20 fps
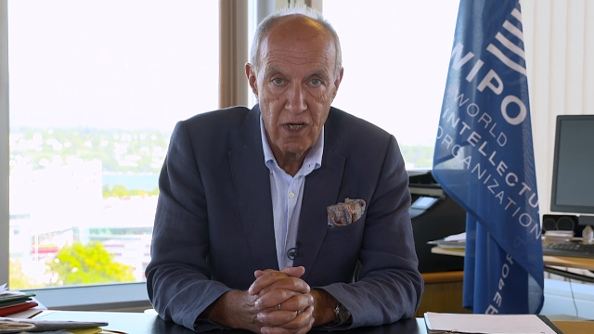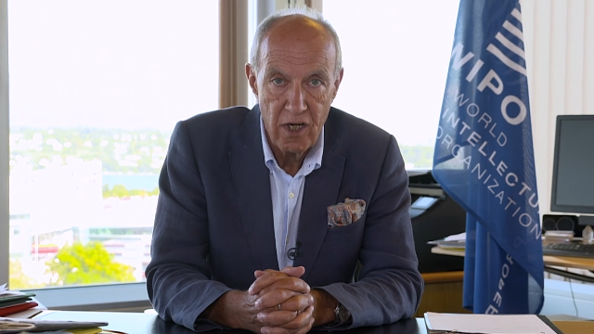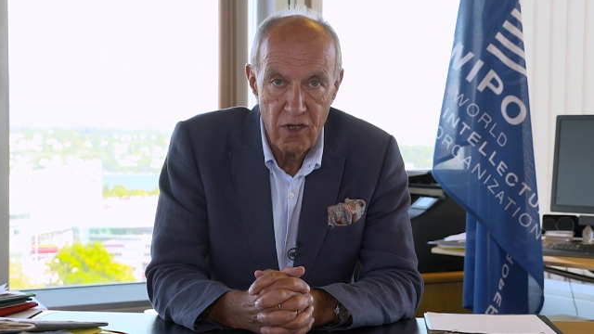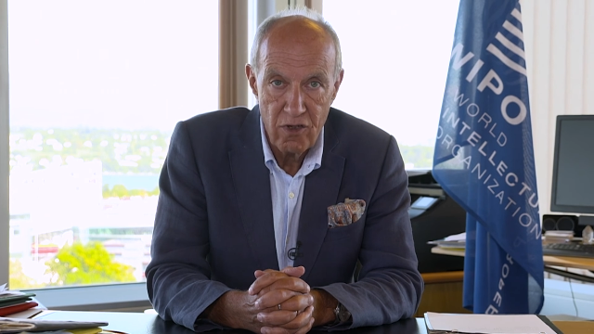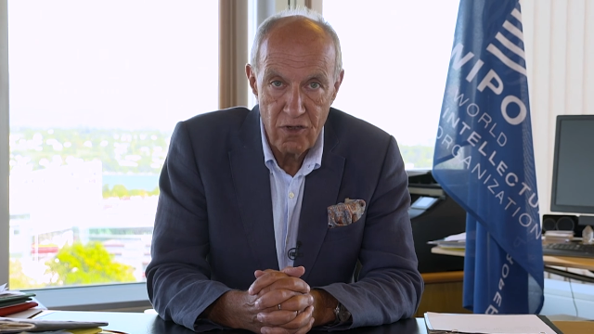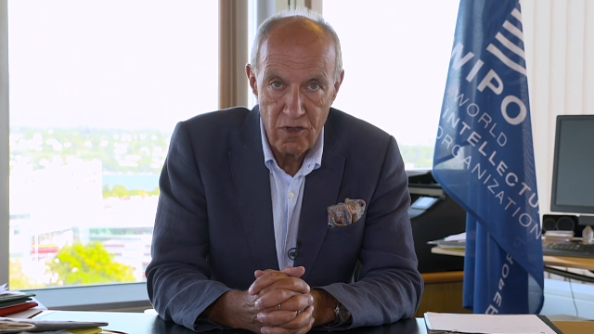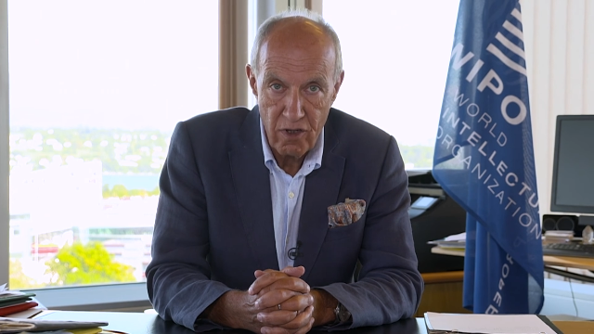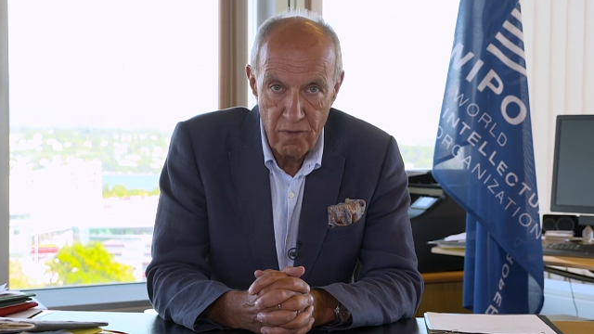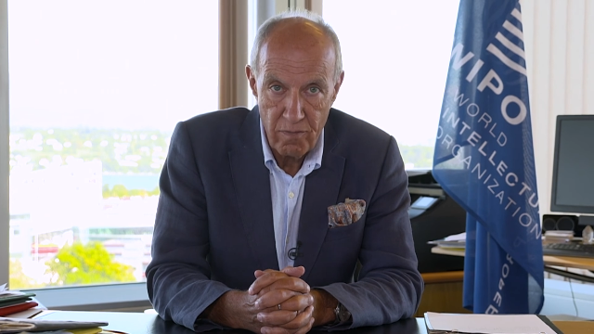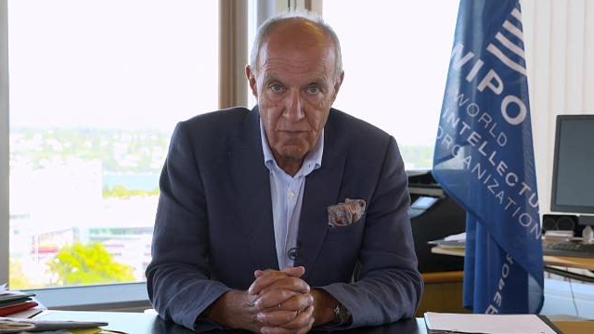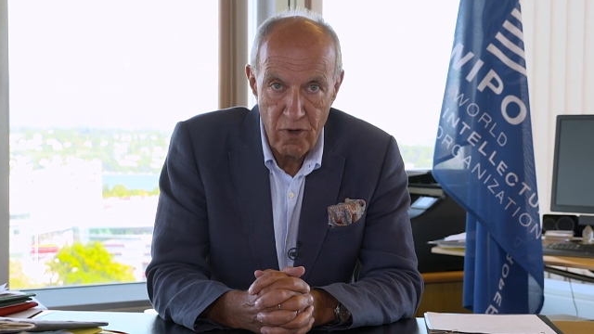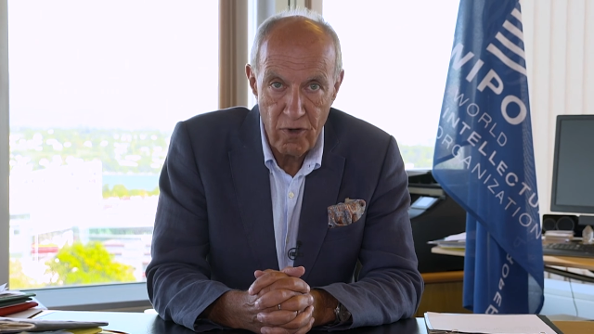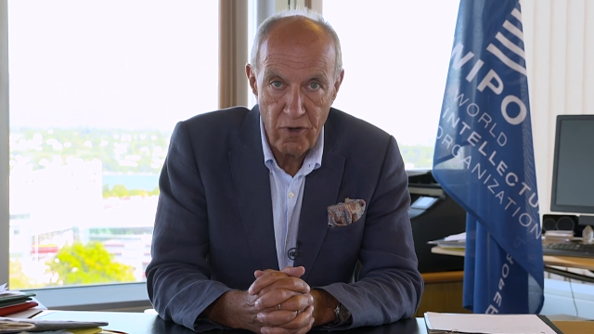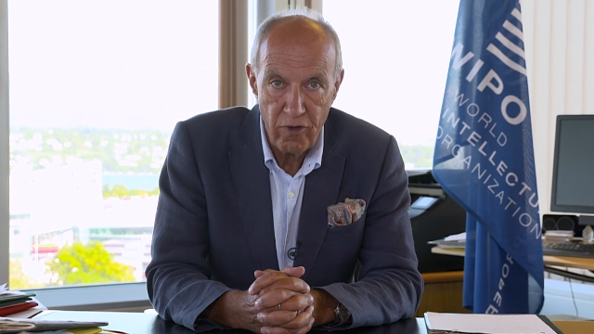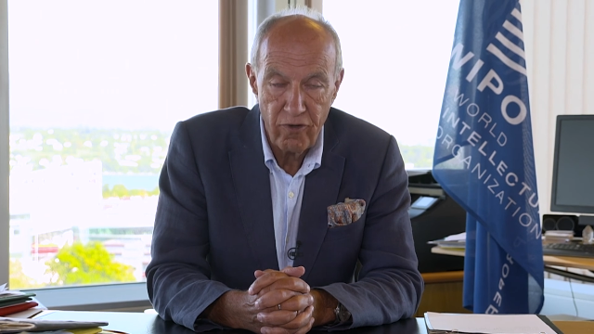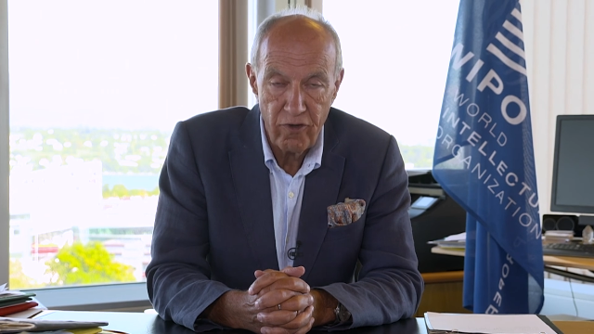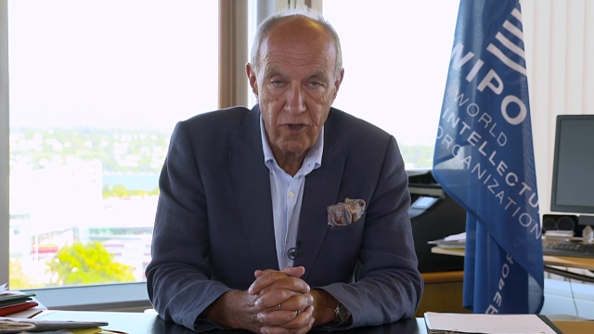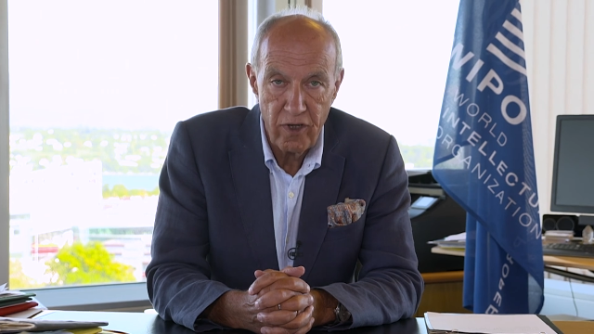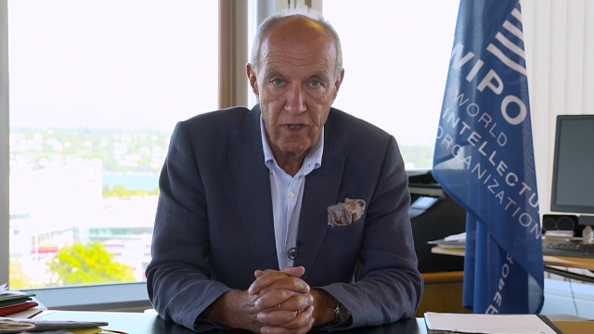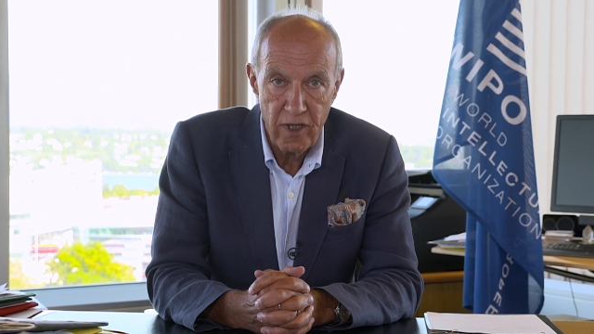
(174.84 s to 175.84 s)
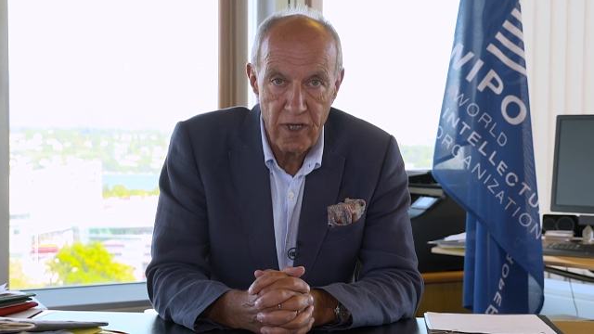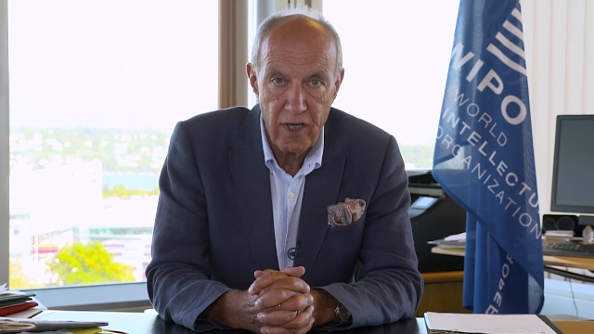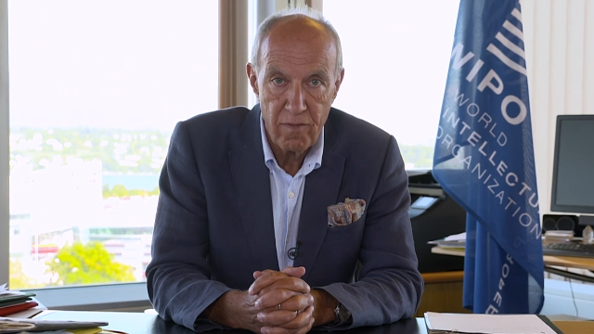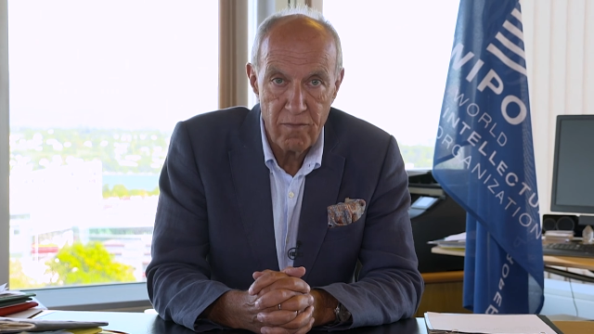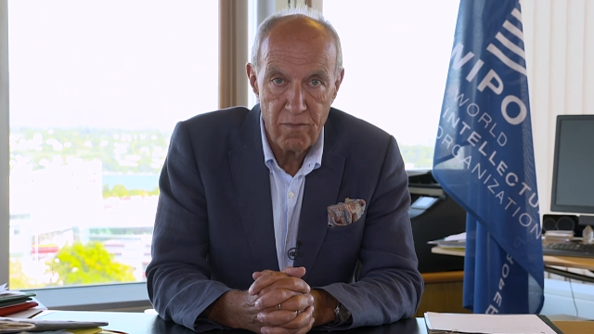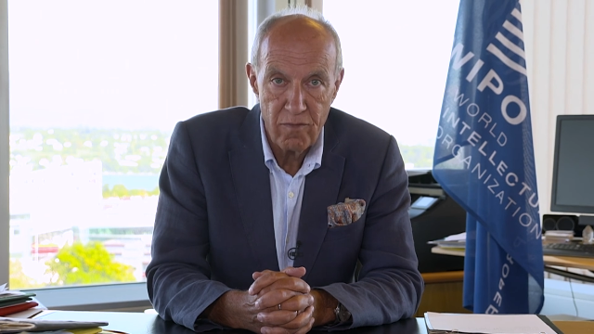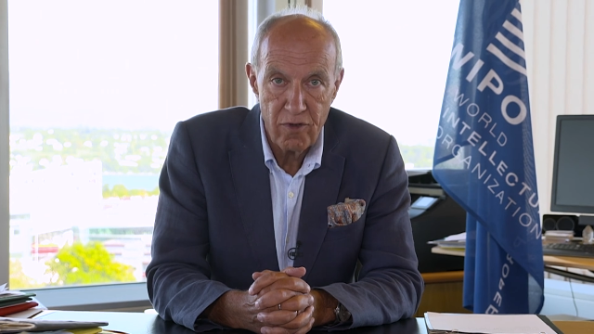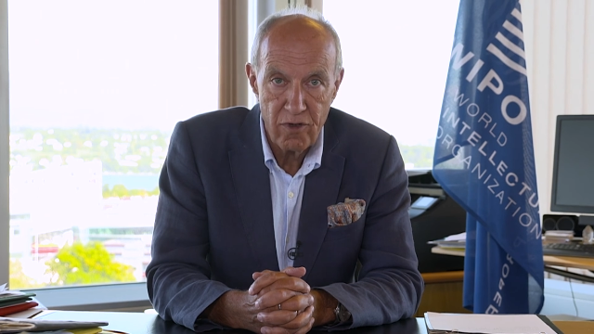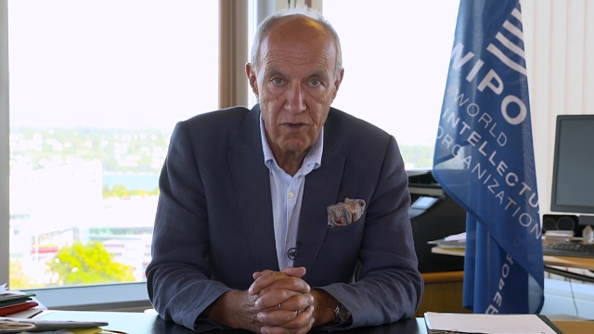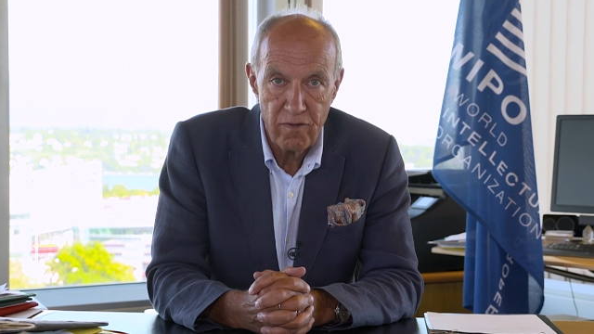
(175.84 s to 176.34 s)
to the policy of the
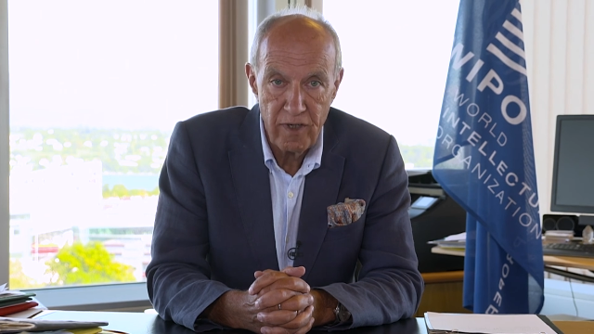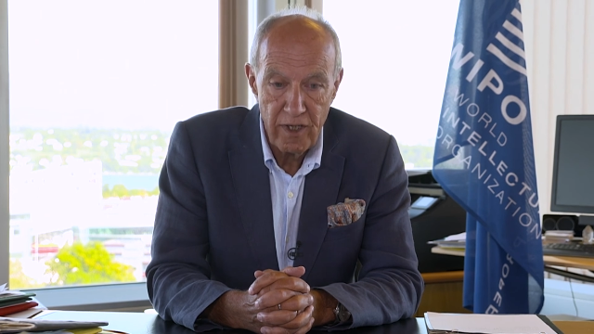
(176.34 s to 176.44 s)
Government of